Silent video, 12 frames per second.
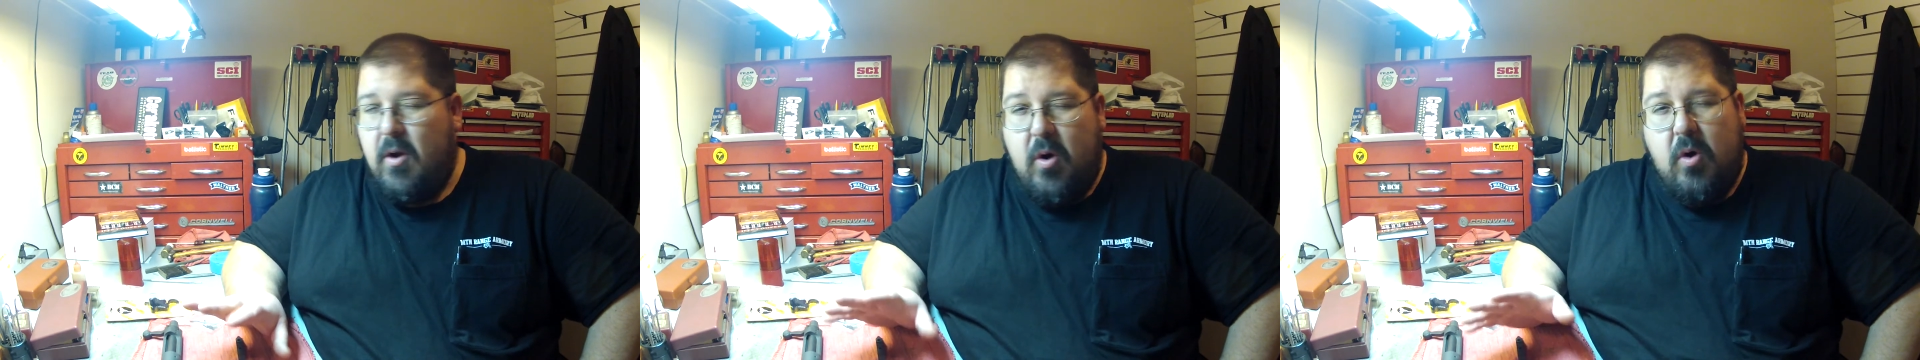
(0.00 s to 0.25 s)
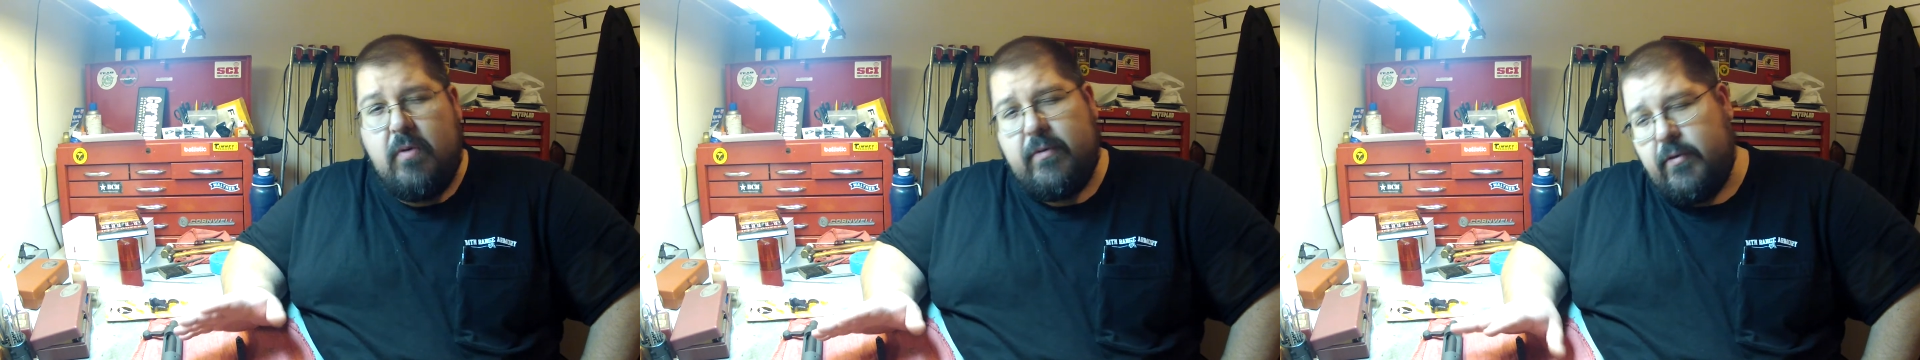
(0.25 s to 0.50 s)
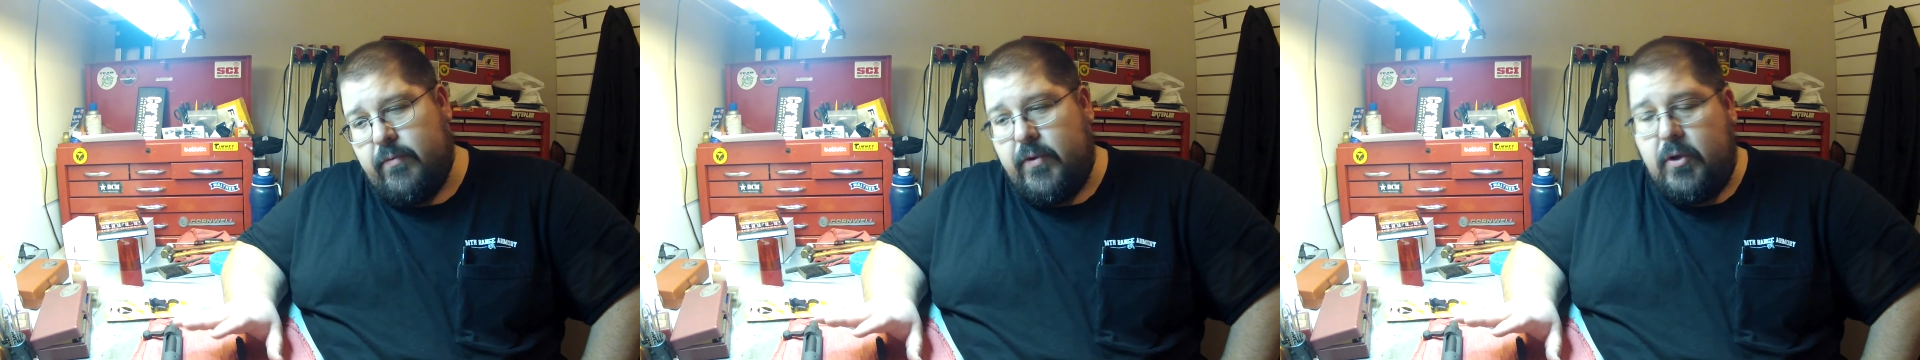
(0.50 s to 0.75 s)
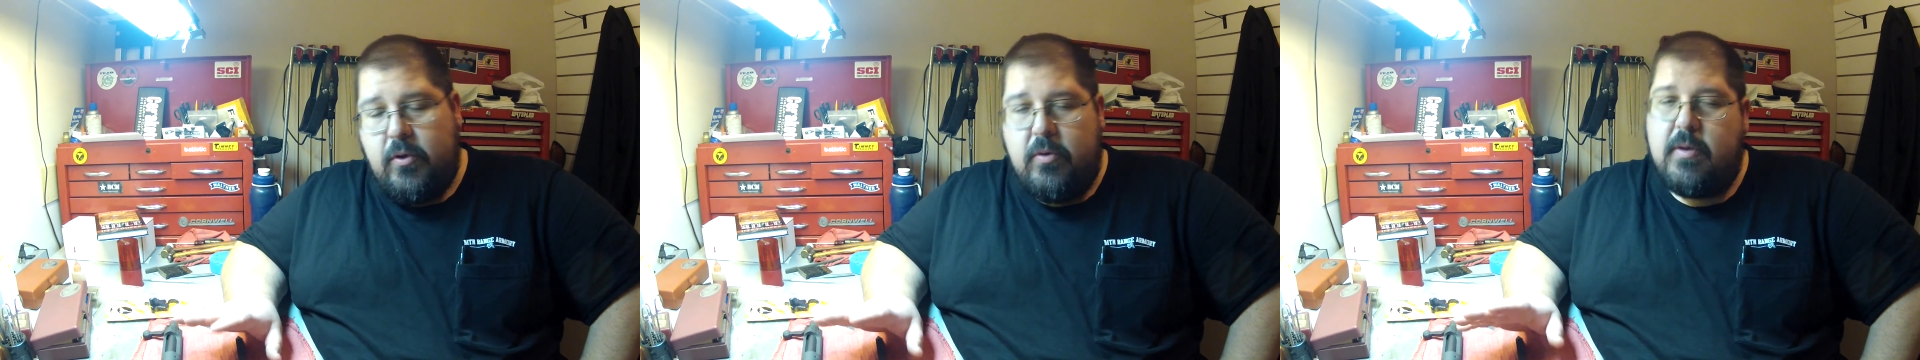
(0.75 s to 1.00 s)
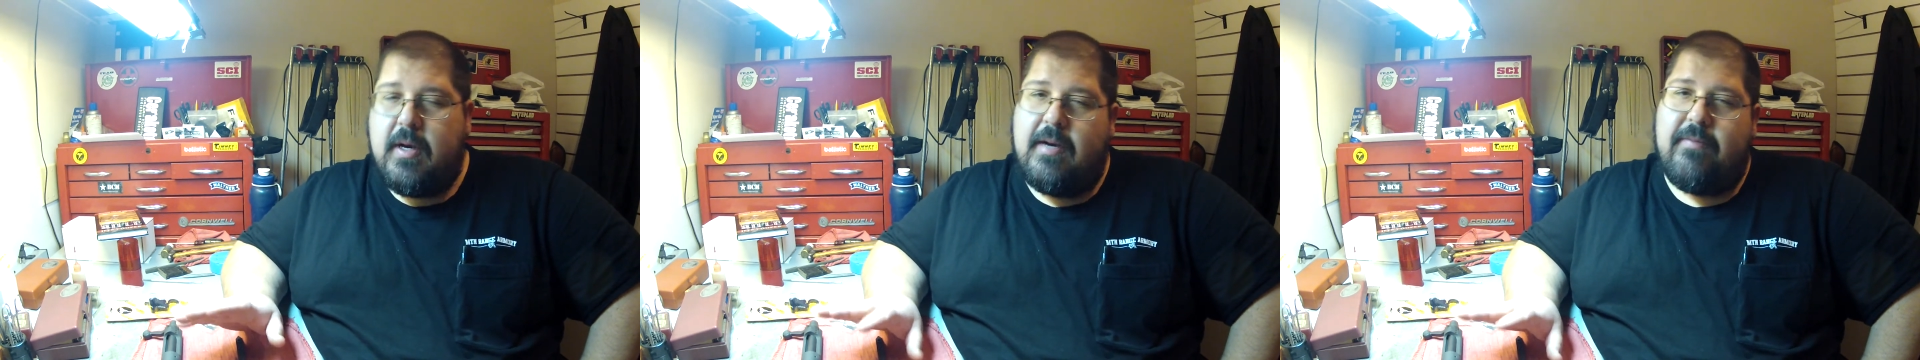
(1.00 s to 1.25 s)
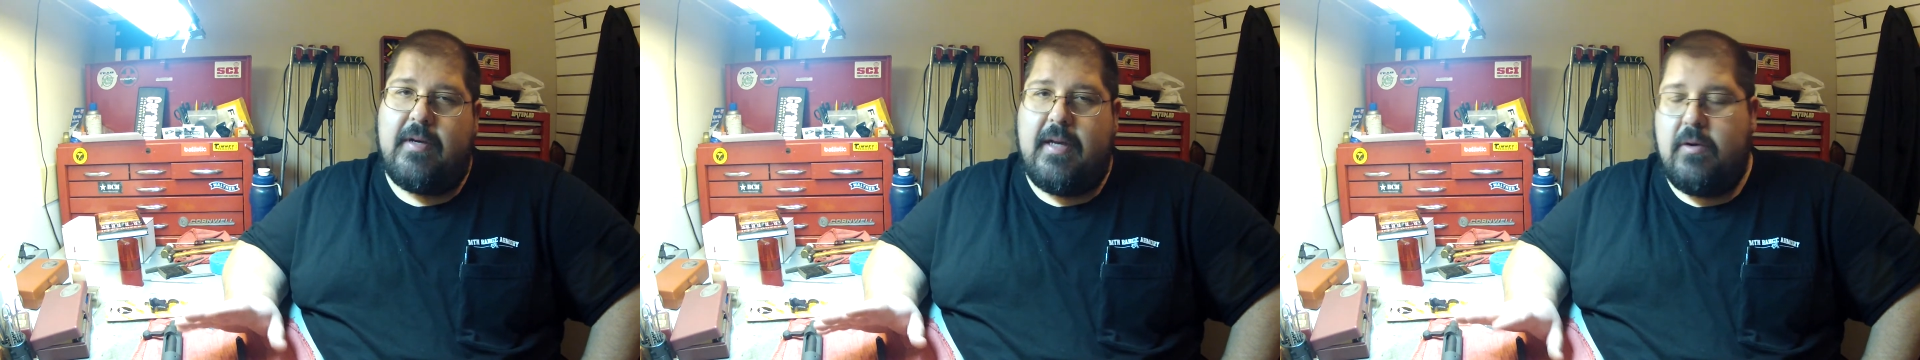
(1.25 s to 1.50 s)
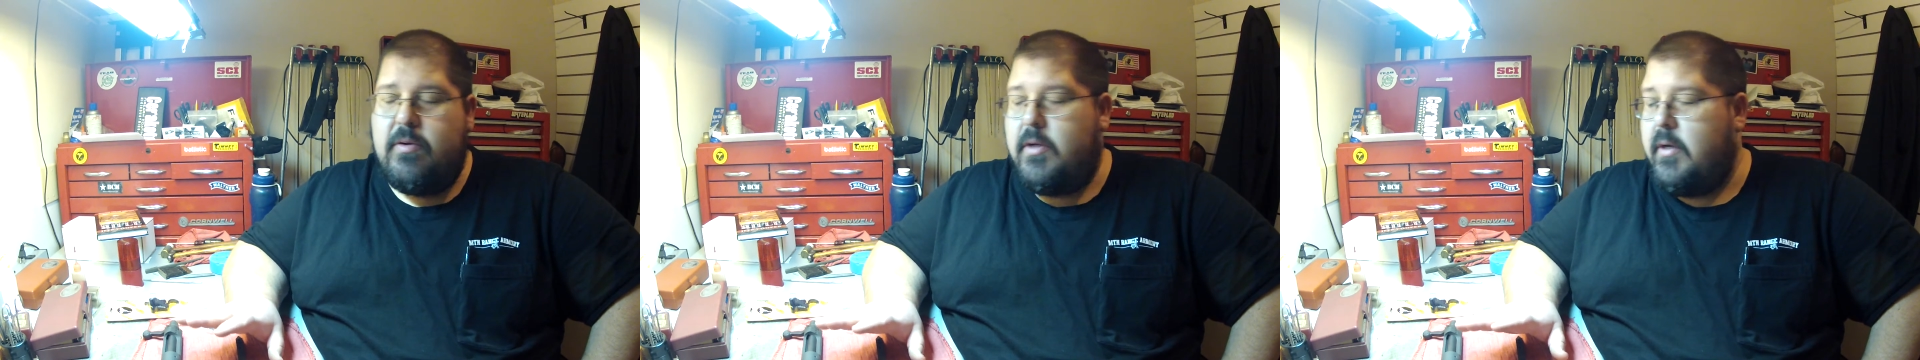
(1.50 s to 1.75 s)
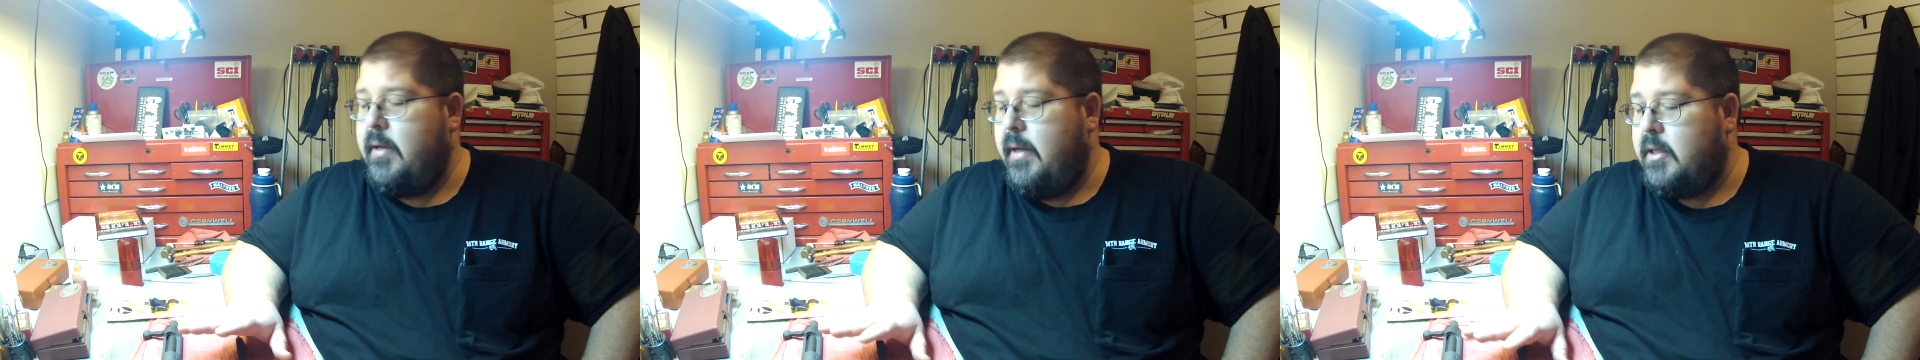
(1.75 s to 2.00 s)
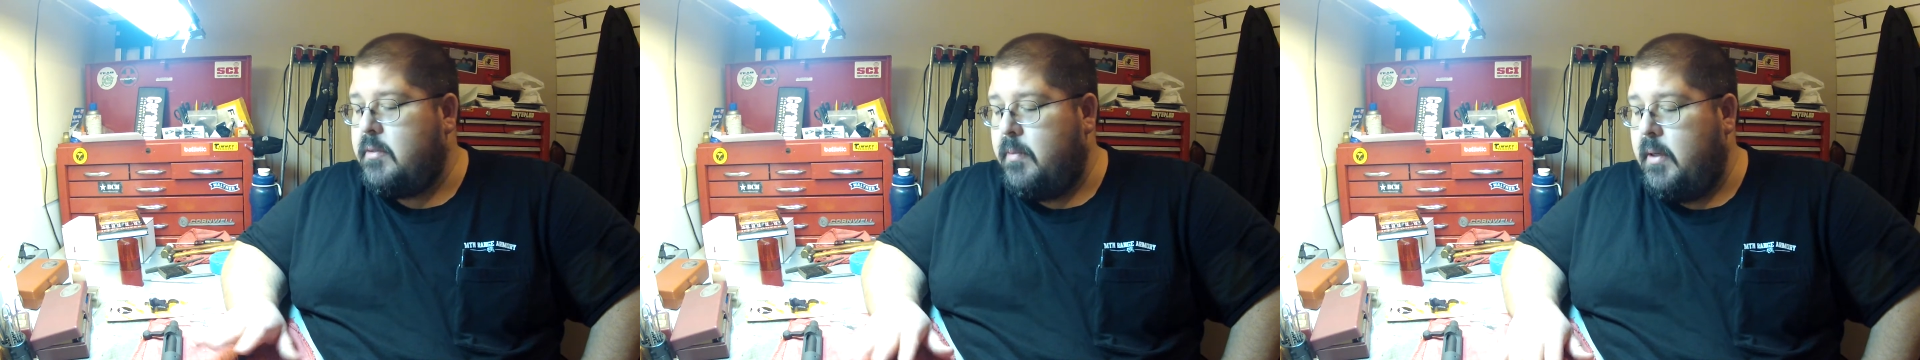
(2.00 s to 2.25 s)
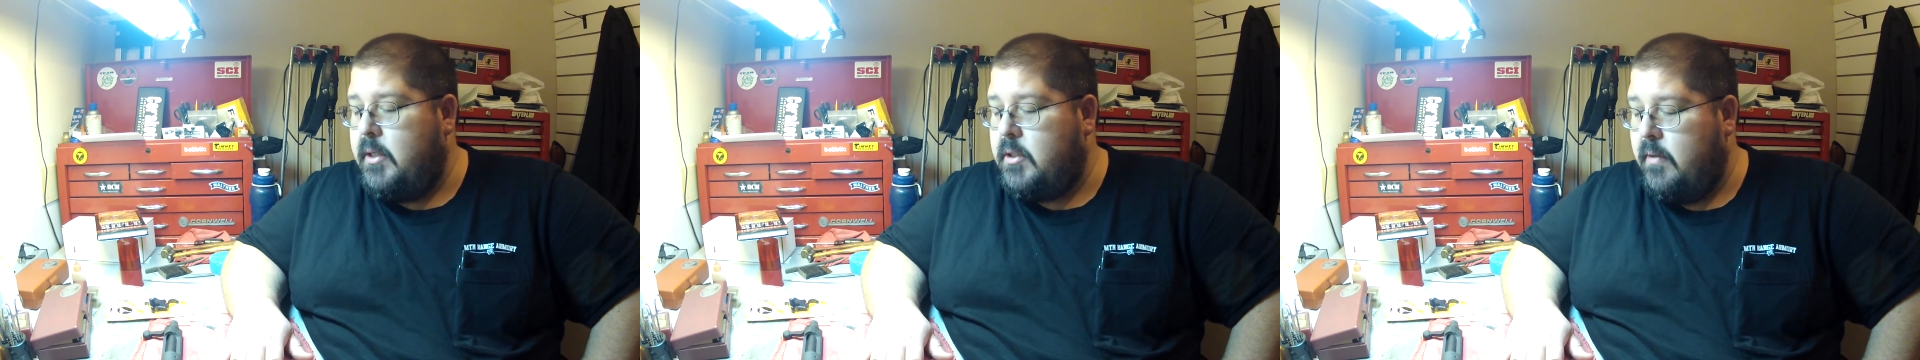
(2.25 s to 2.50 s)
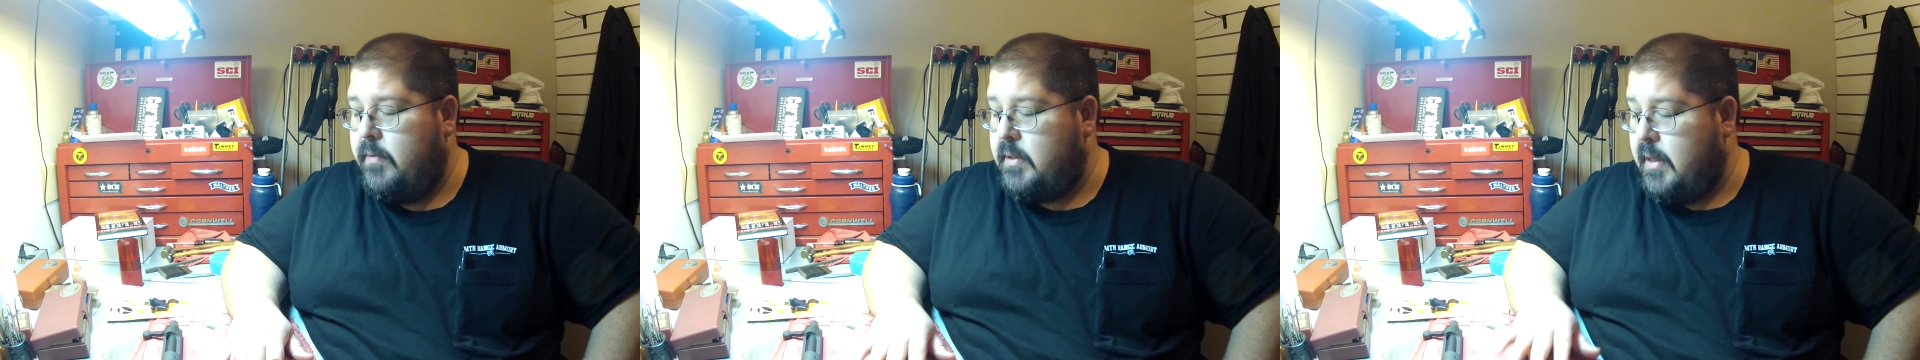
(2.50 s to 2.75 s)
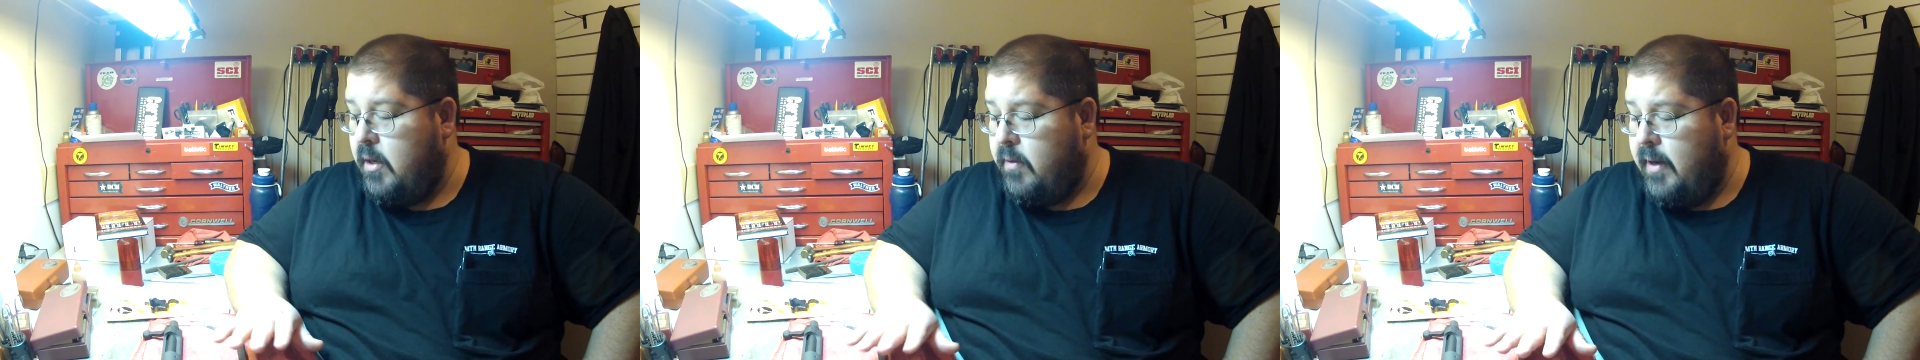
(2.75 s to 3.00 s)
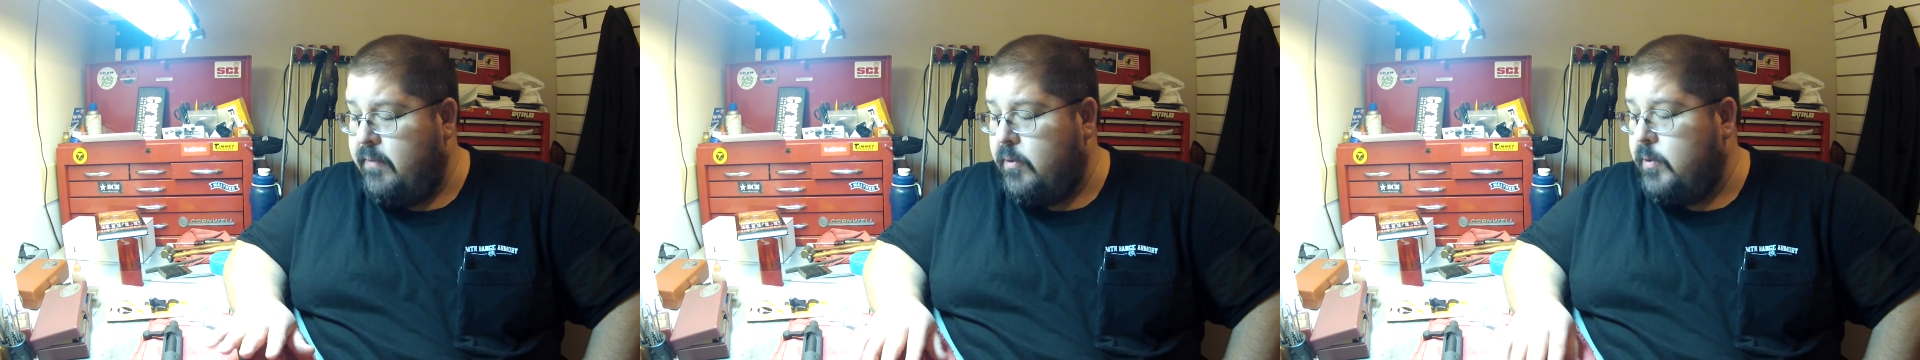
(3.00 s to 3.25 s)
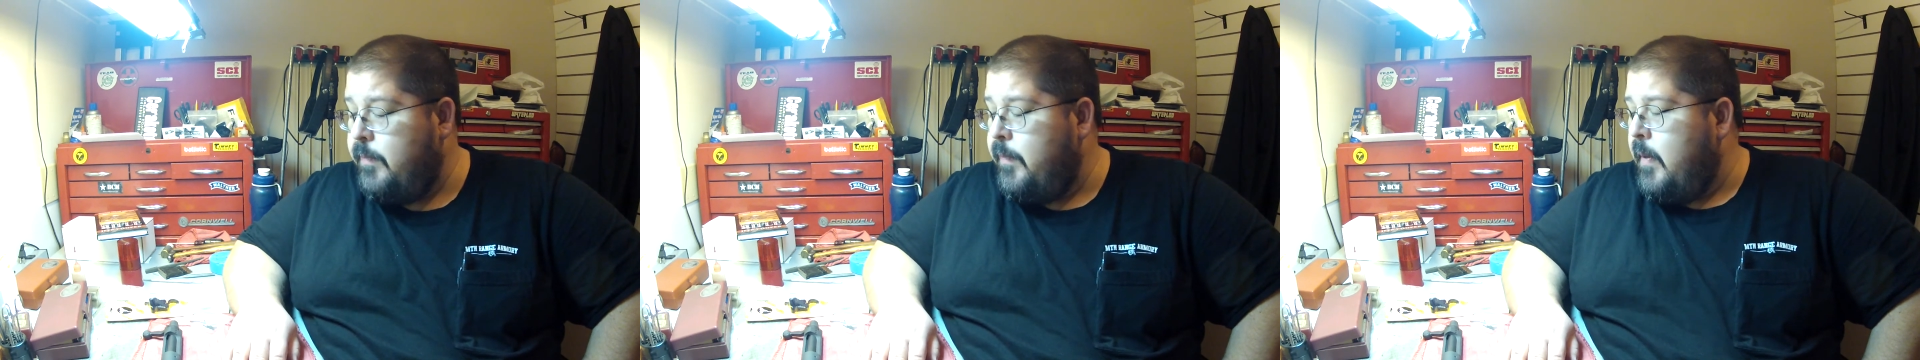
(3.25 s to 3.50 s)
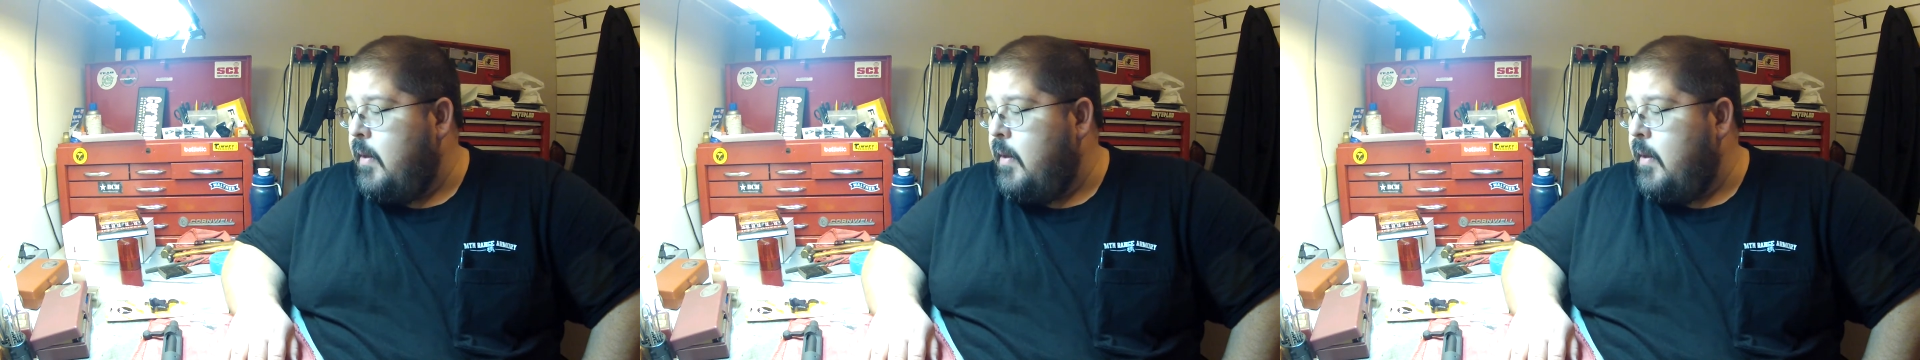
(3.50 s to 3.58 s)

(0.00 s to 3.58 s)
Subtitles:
overview, kind of a down and dirty explanation of the scout rifle.